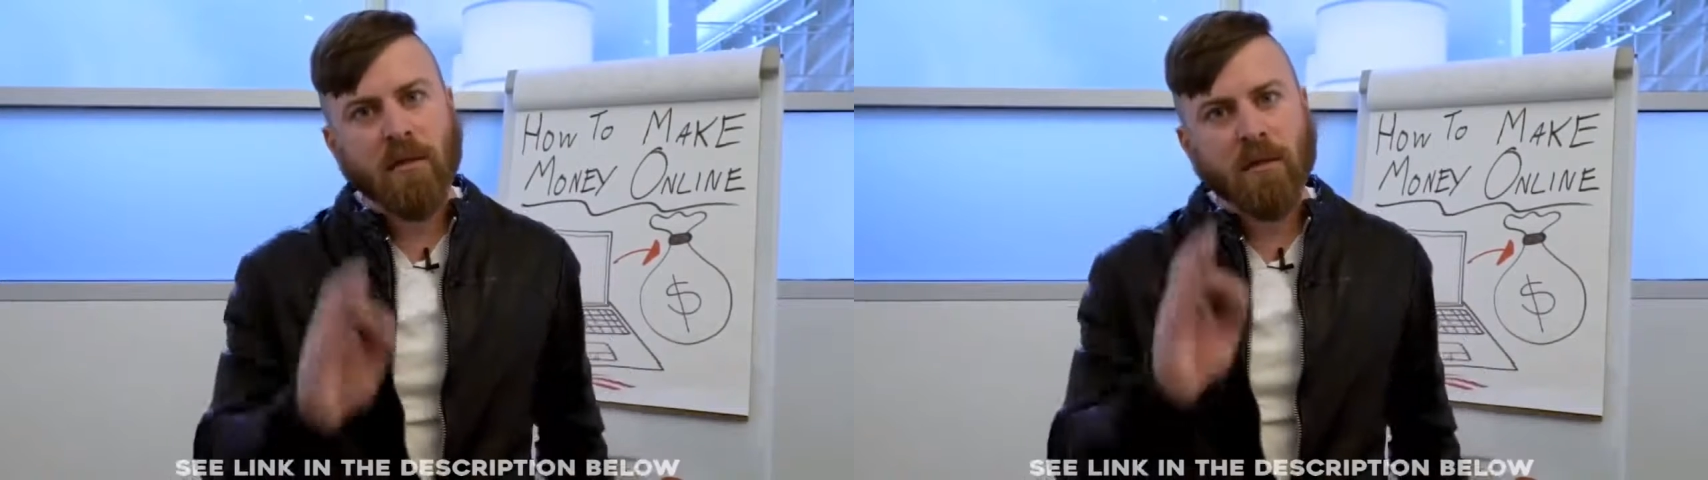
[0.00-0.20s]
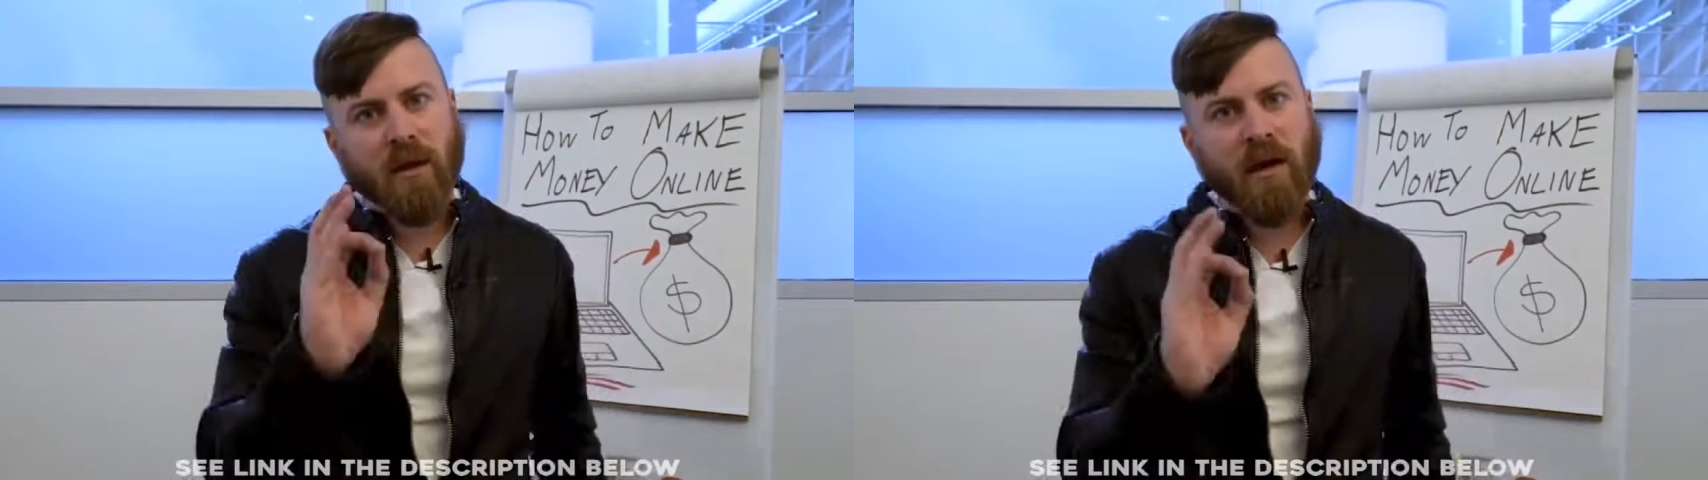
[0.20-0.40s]

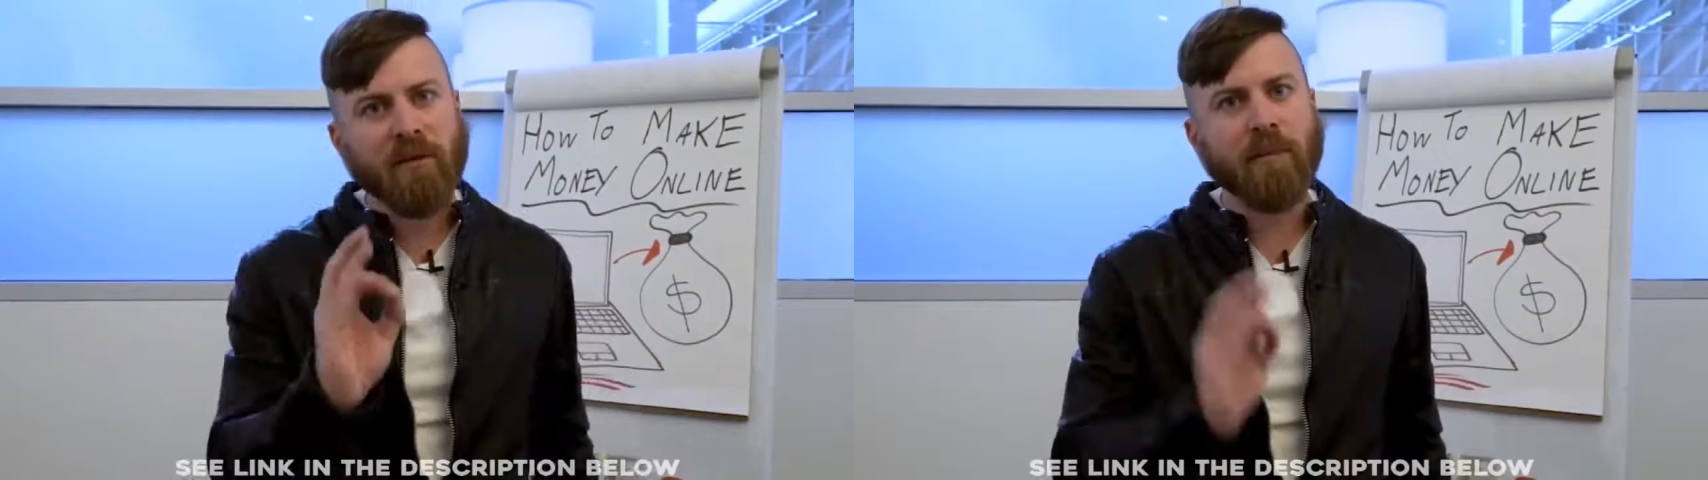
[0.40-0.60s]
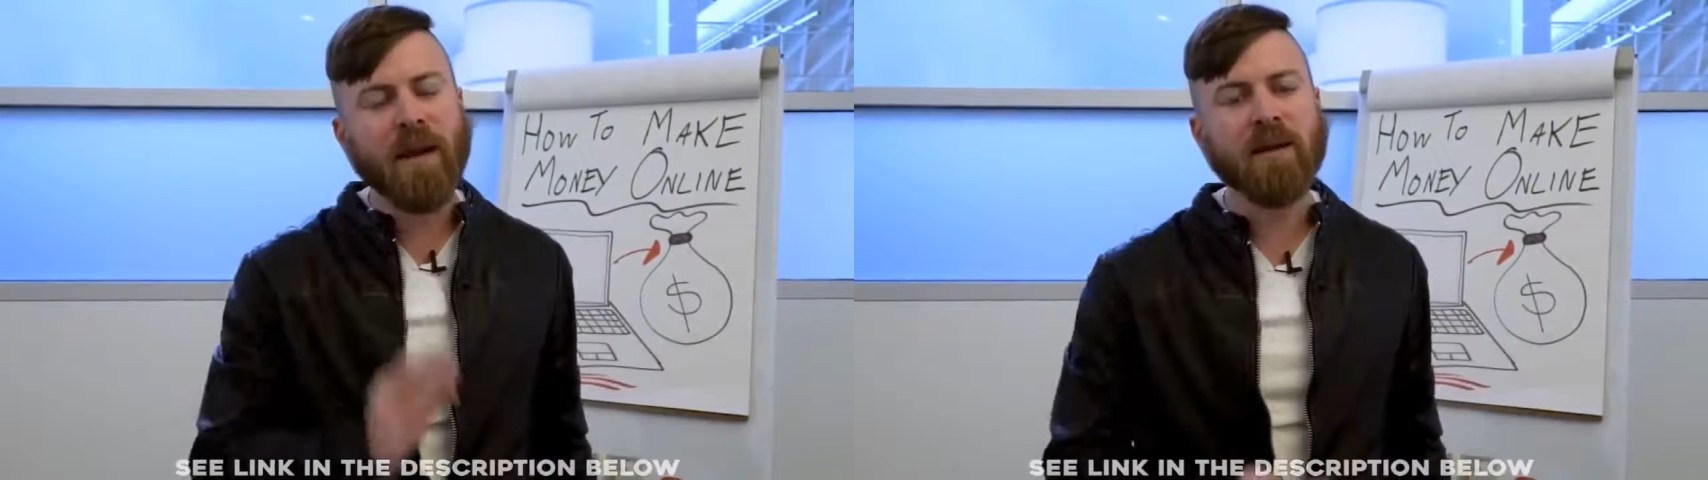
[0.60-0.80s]
through a
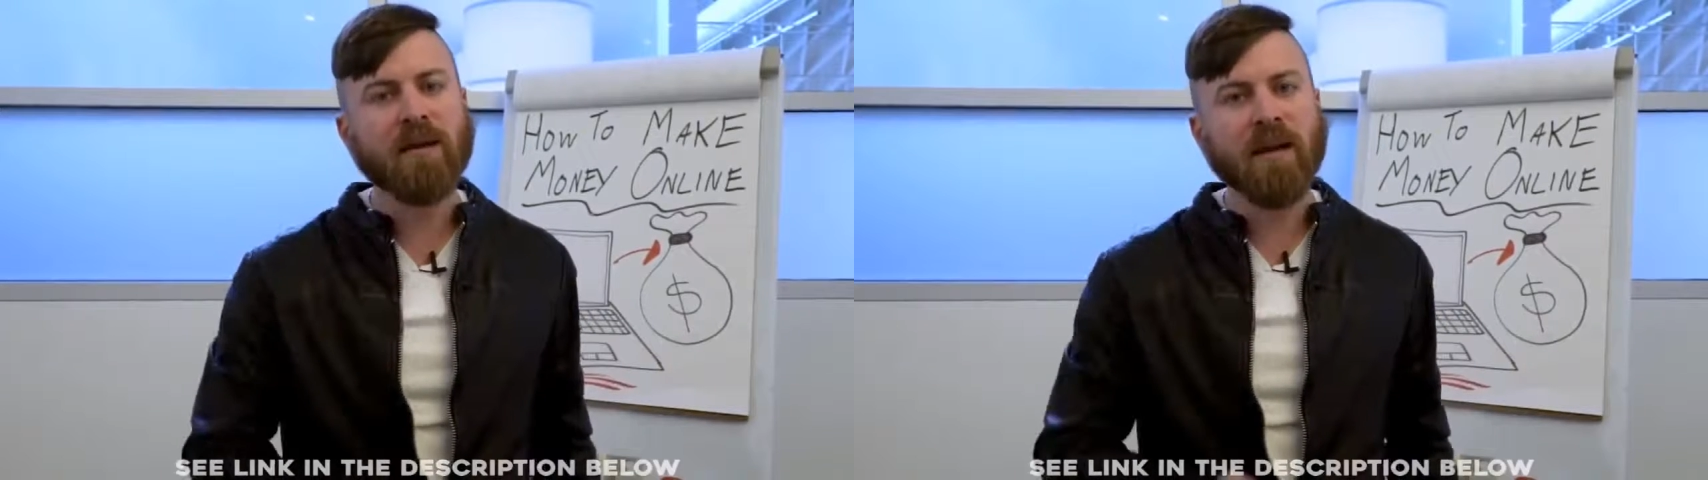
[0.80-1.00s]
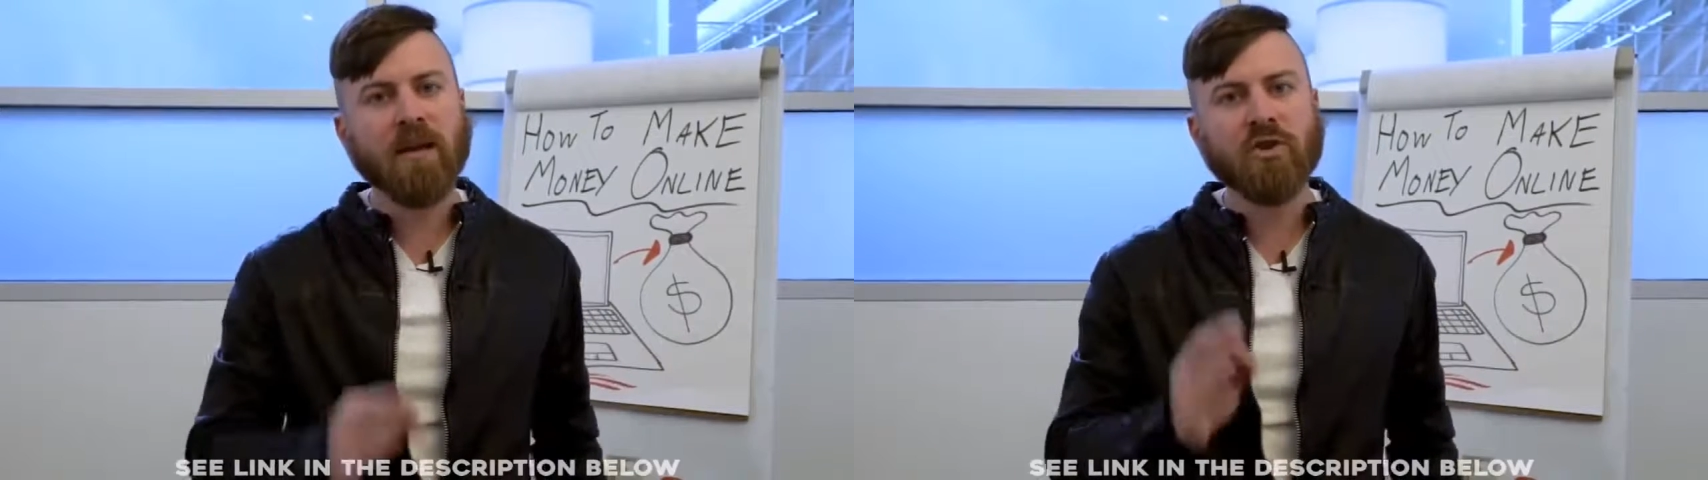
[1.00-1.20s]

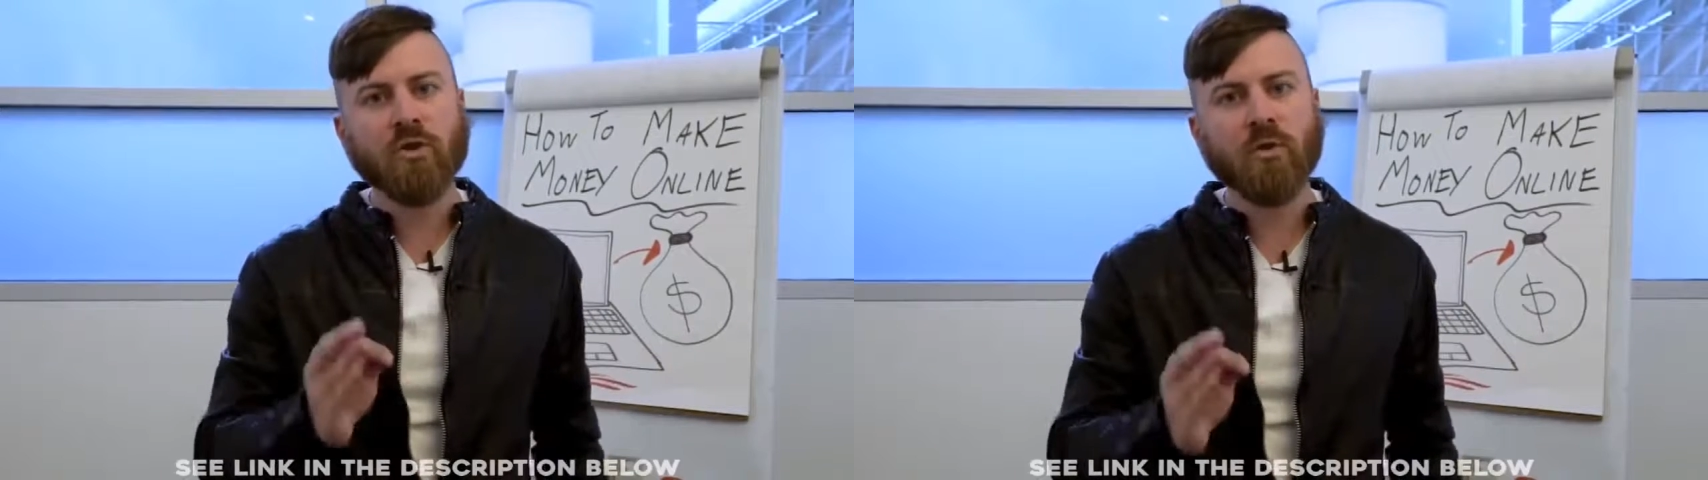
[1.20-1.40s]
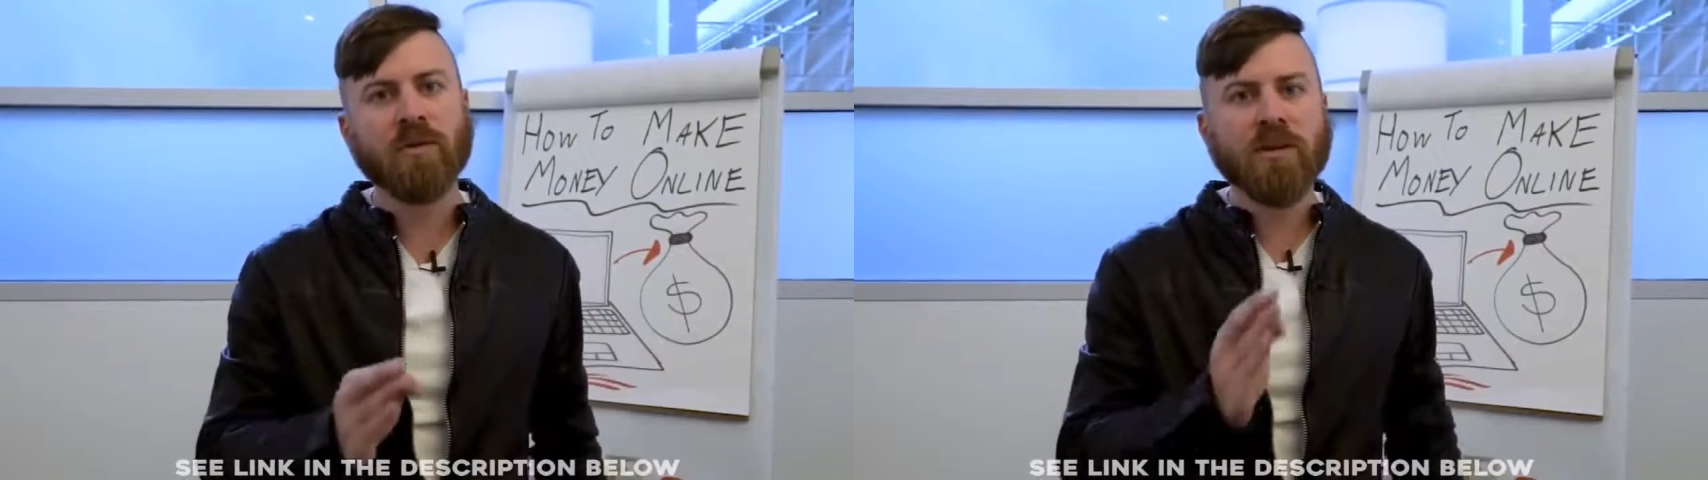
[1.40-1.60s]
governmentally controlled